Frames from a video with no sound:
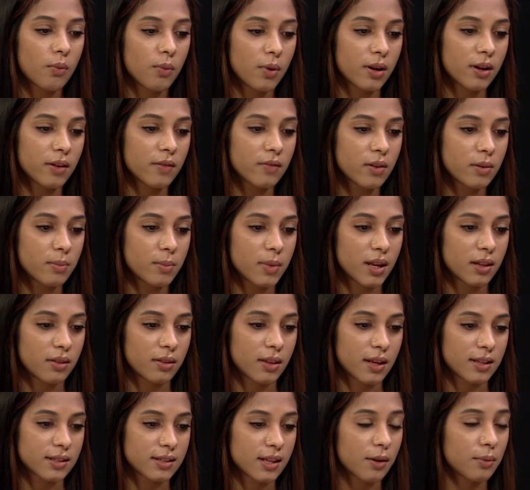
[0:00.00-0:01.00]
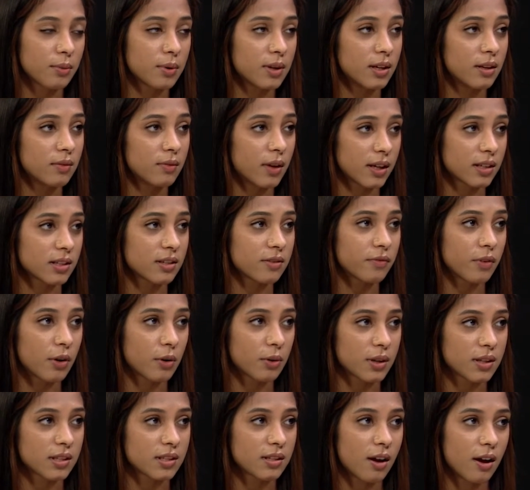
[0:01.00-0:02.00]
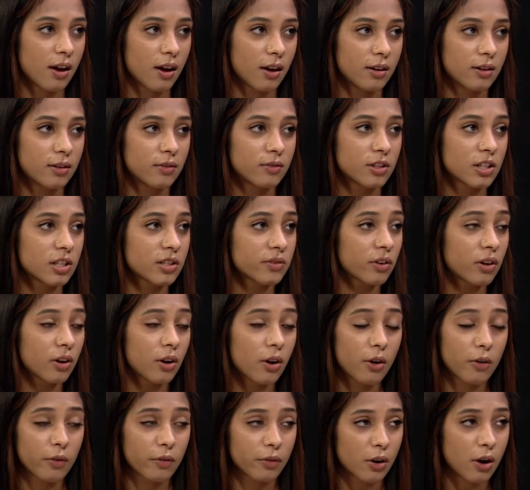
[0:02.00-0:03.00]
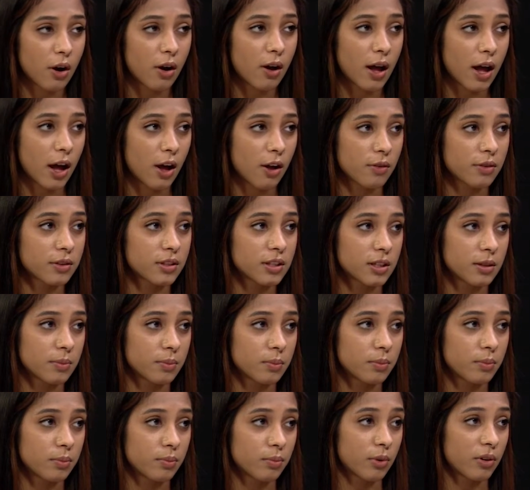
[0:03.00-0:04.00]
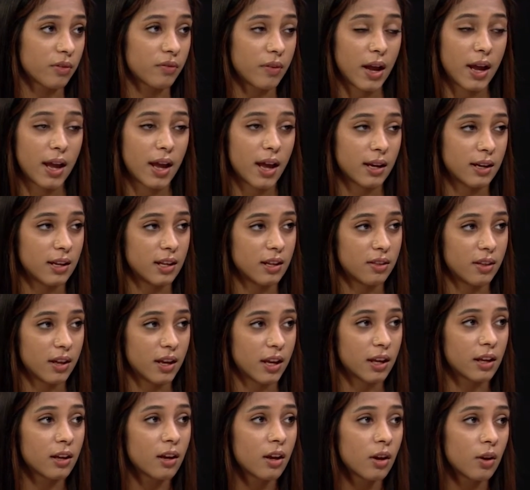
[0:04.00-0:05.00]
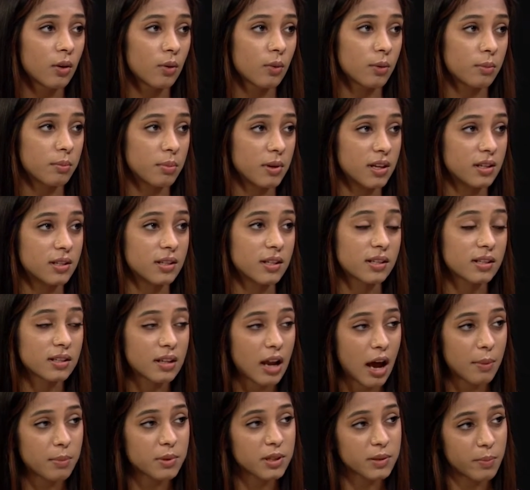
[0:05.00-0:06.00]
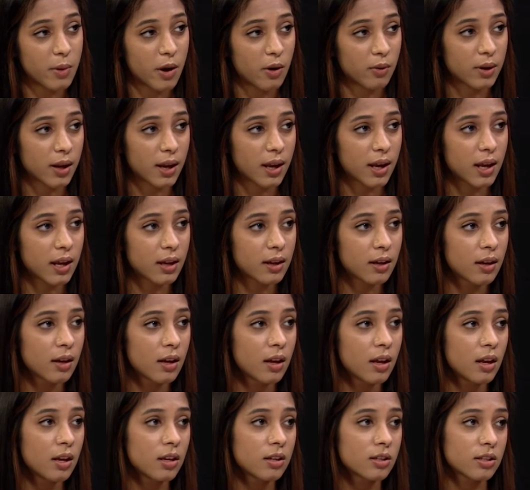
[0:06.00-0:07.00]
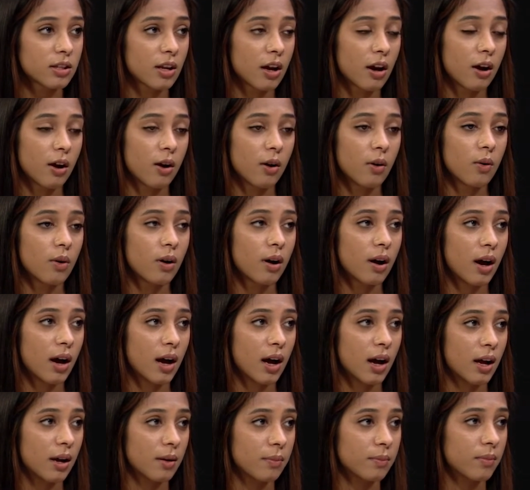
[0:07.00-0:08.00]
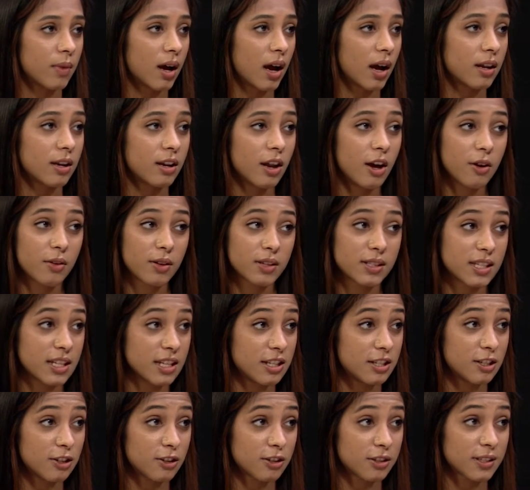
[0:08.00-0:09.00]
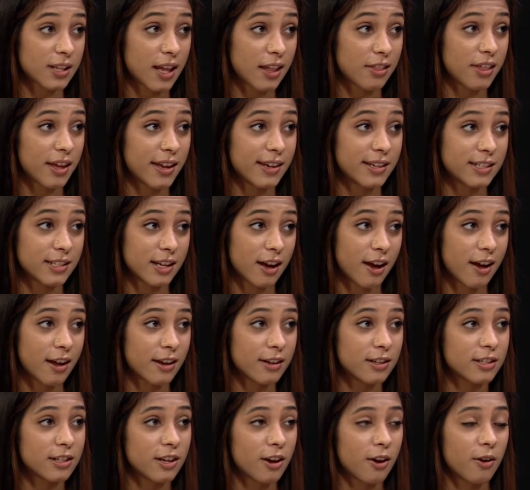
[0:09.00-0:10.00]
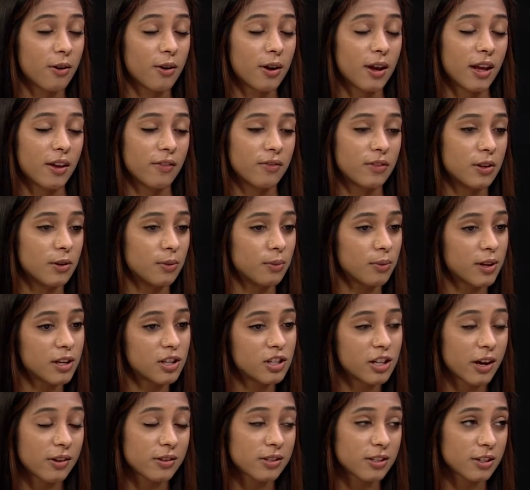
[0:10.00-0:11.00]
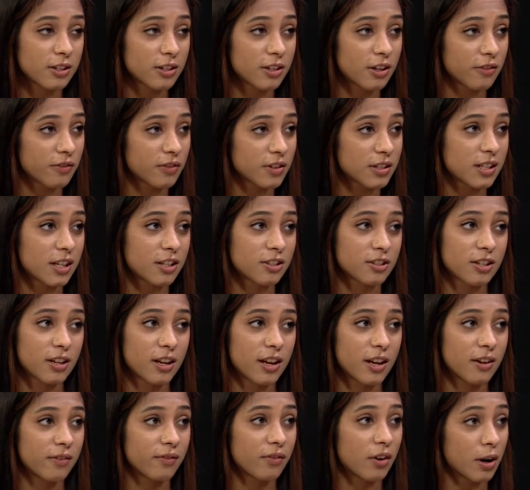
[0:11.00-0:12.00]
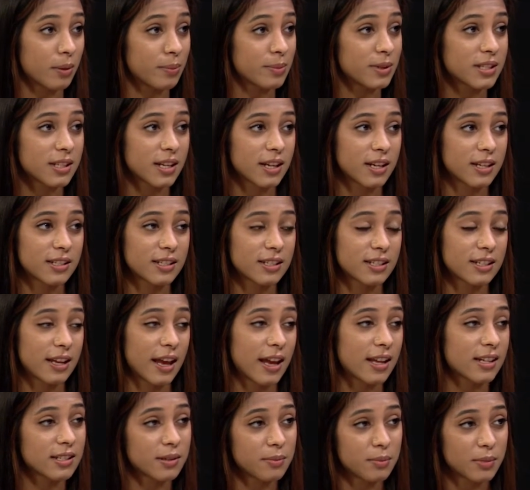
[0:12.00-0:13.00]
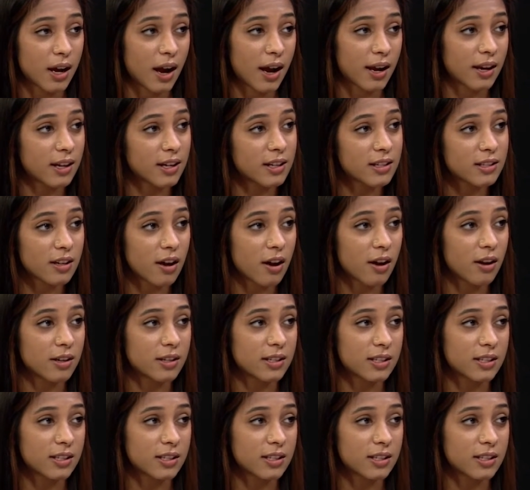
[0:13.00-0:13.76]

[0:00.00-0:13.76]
one of the main things that we like to focus on just for overall health to prevent anything would be to stop smoking. So I know it's easier said than done. So if you reach out to your physician, pharmacist to get some guidance on